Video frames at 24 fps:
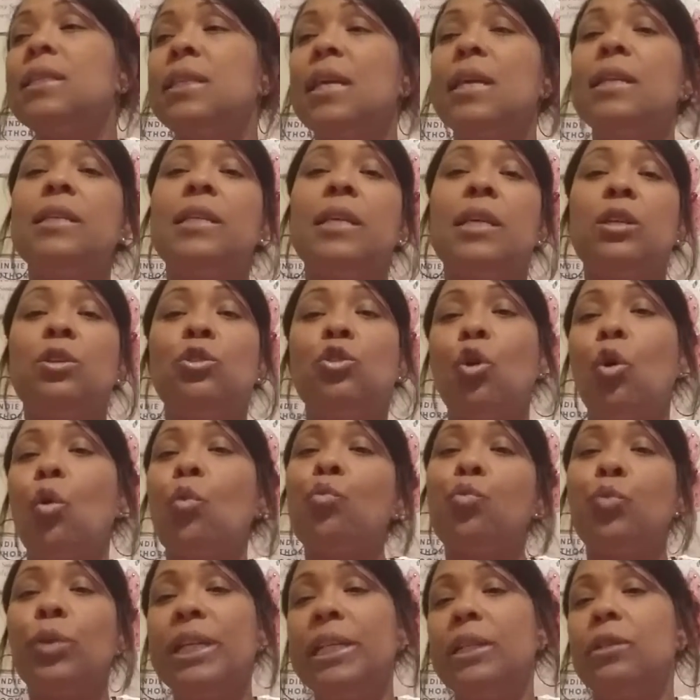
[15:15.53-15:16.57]
your
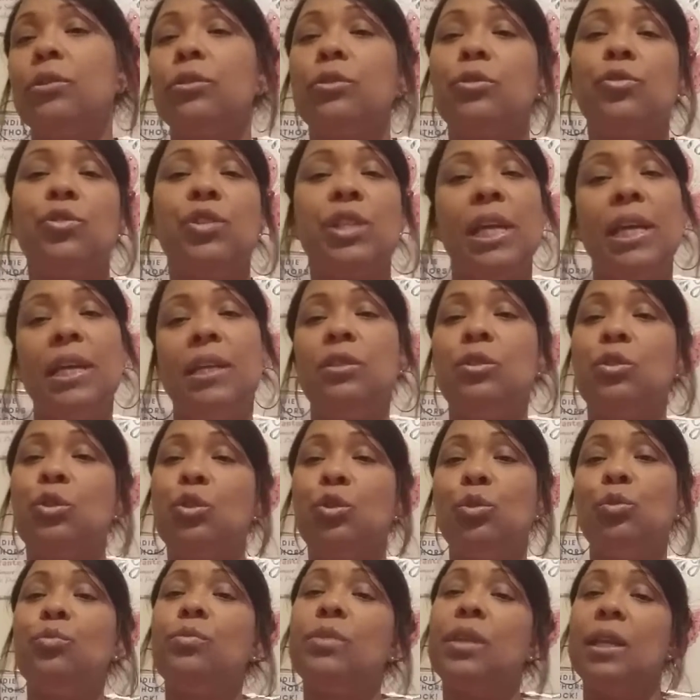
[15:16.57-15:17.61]
readers into the
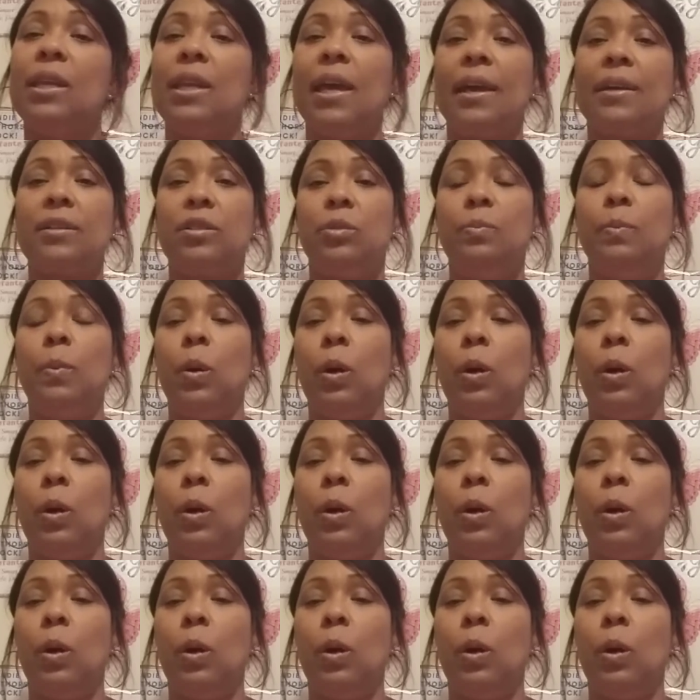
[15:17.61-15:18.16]
next book.